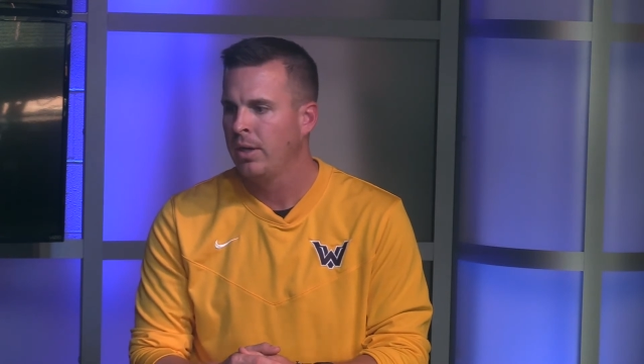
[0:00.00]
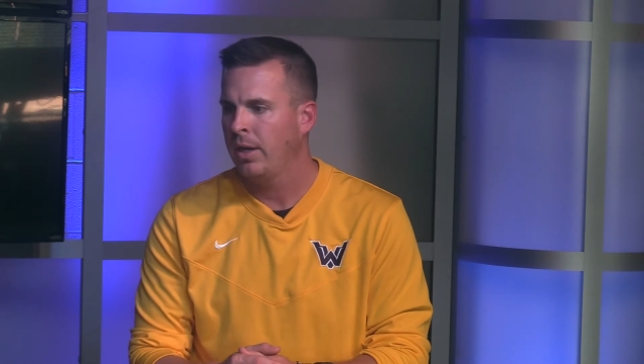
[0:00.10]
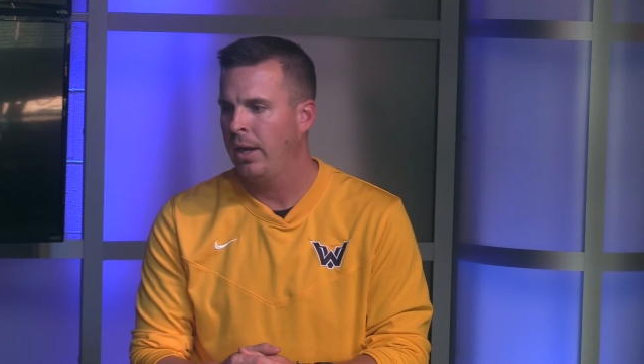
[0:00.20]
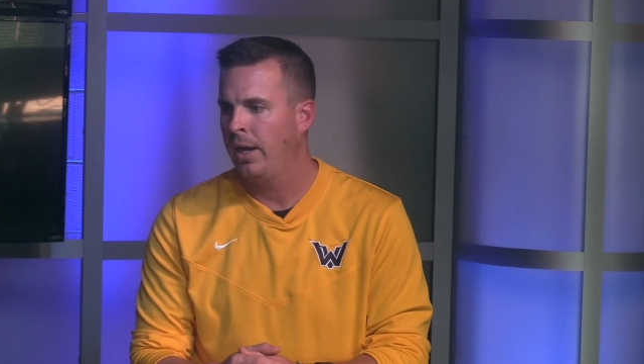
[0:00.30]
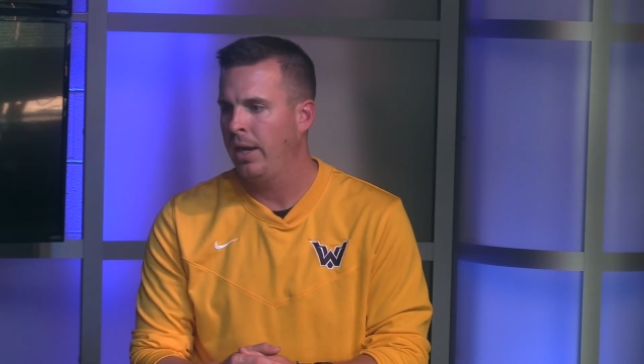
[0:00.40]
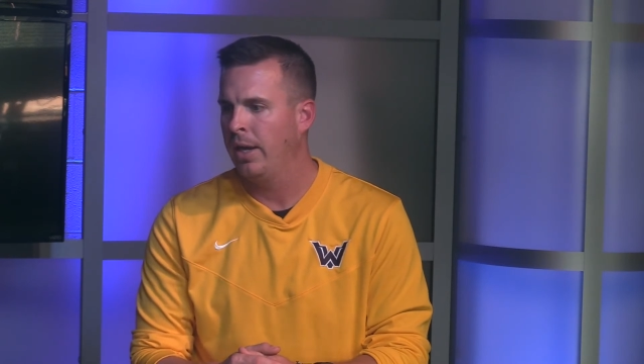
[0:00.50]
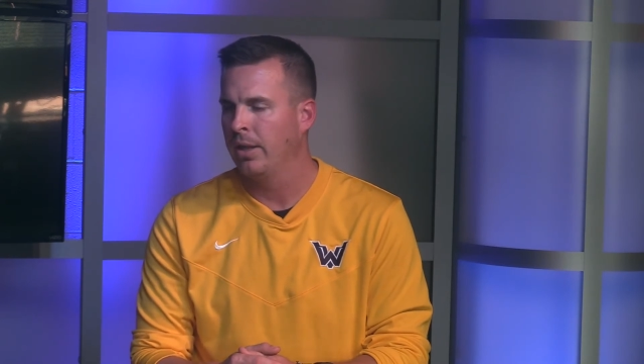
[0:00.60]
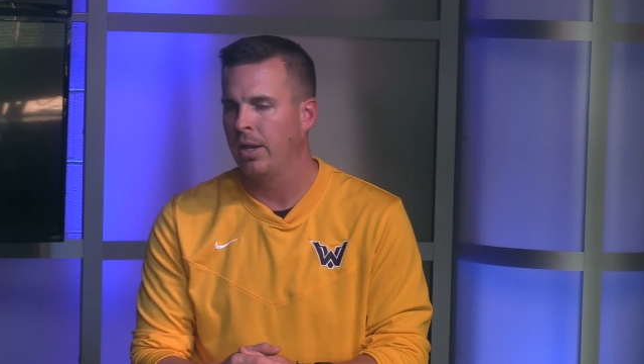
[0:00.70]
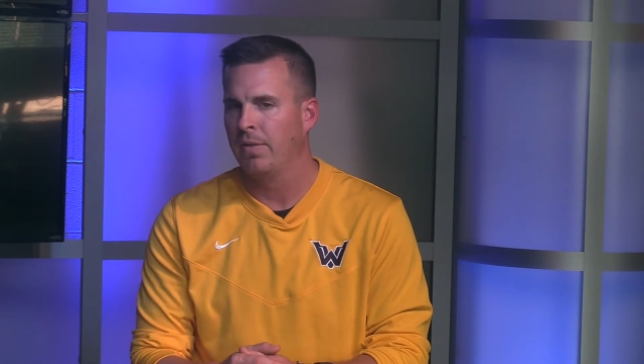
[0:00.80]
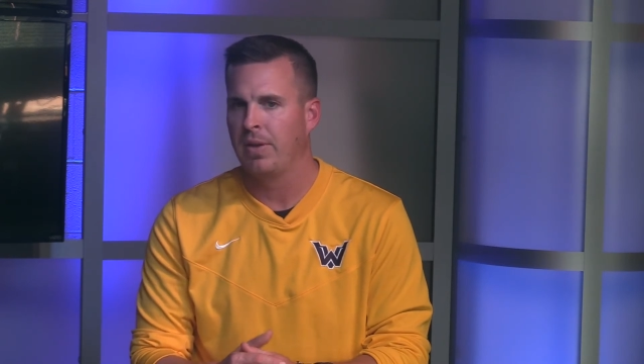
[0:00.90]
and
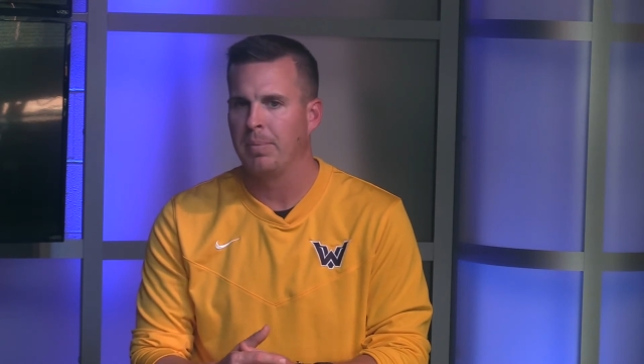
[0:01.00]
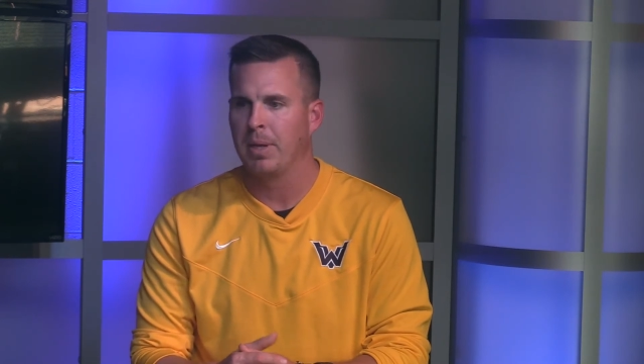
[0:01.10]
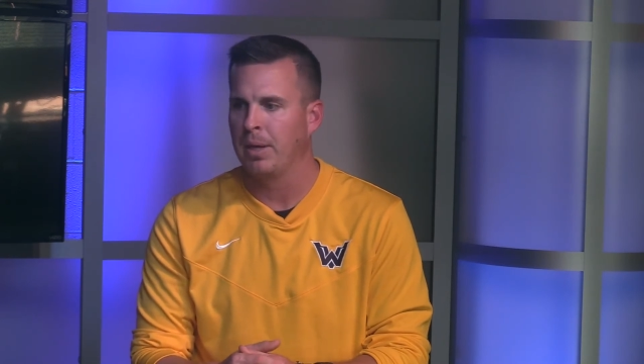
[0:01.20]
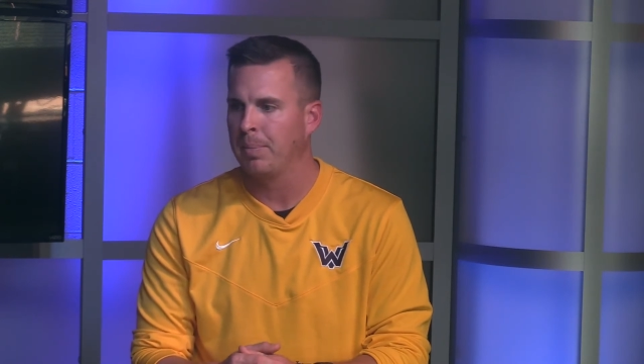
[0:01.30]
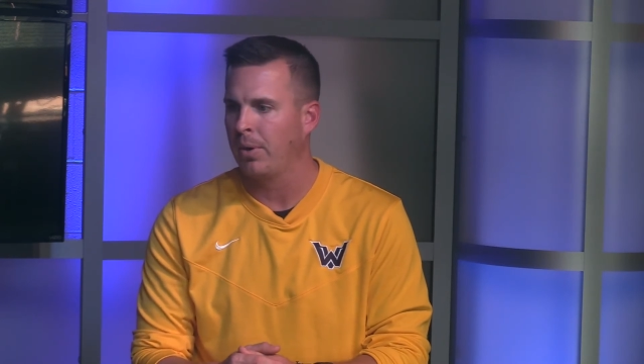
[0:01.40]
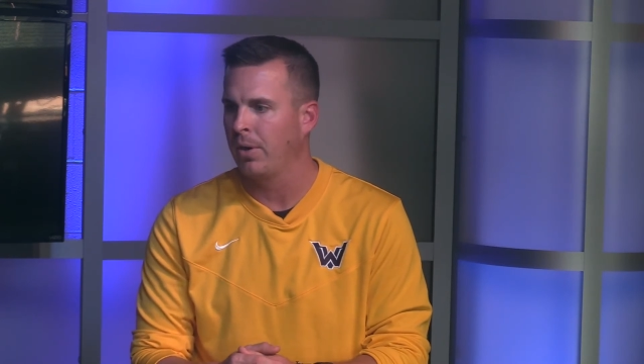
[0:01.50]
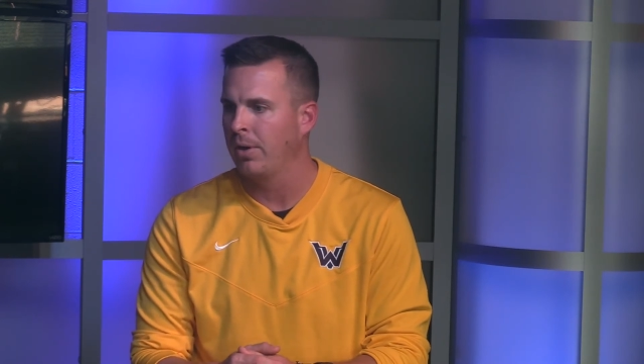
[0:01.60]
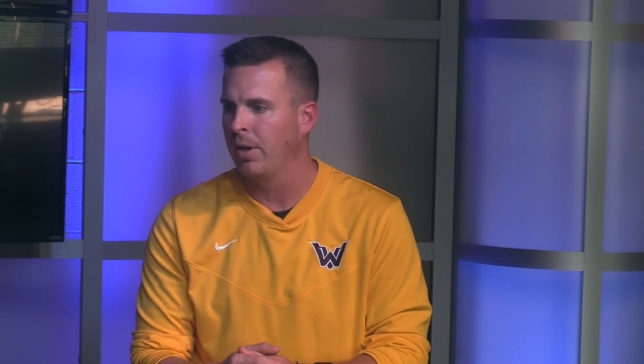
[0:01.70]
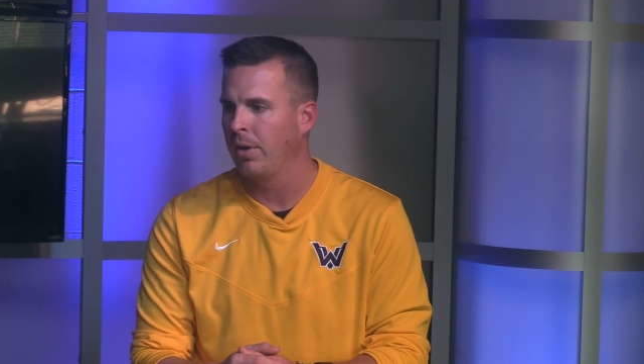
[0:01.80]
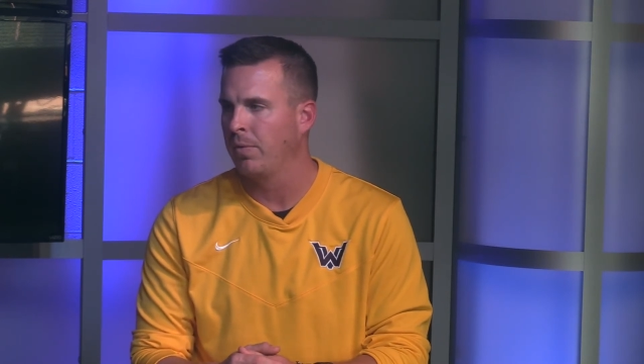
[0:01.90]
love him being a part
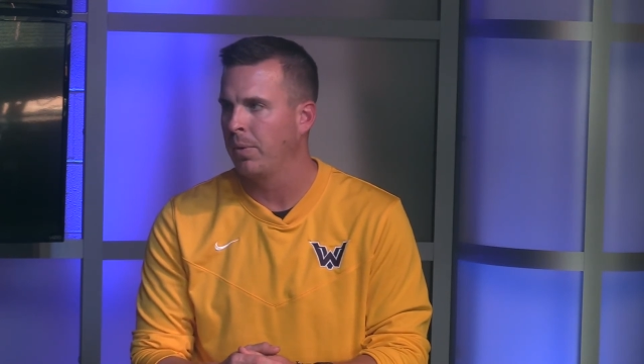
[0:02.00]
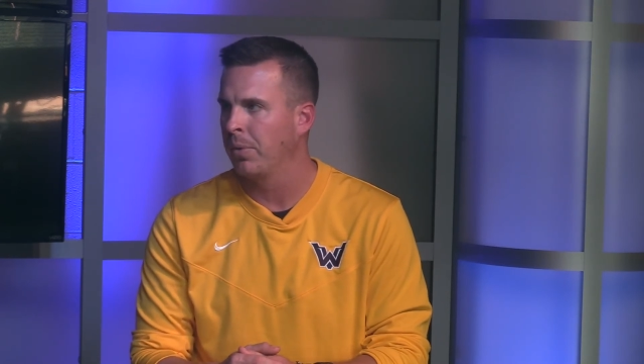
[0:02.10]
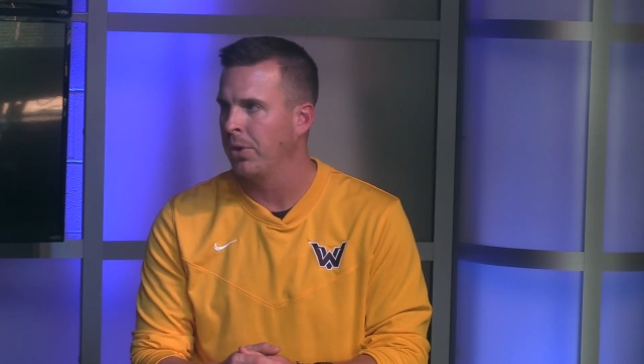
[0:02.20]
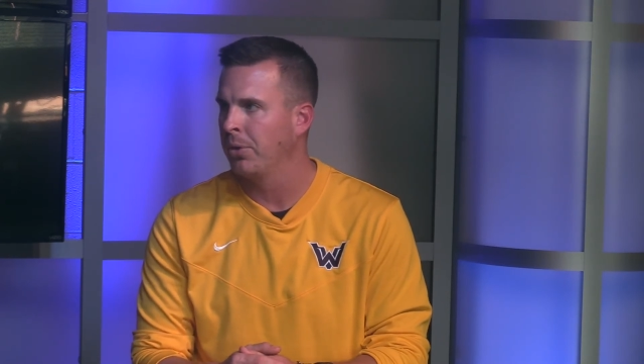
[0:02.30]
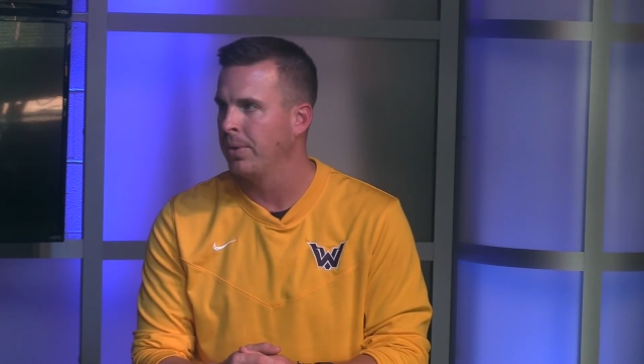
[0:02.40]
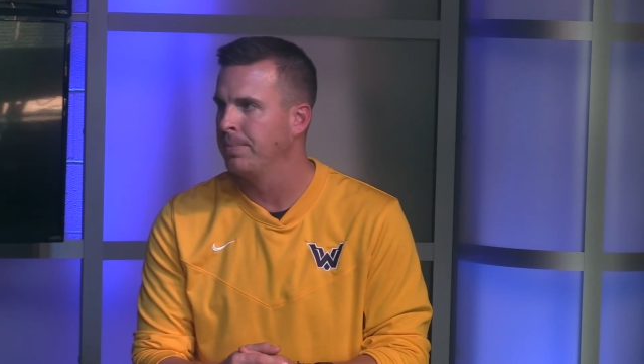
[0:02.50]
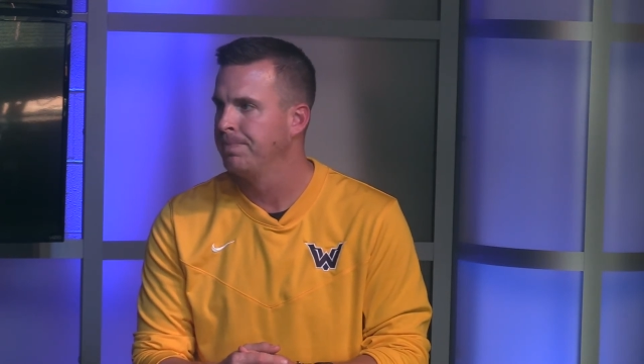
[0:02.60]
of what we're doing.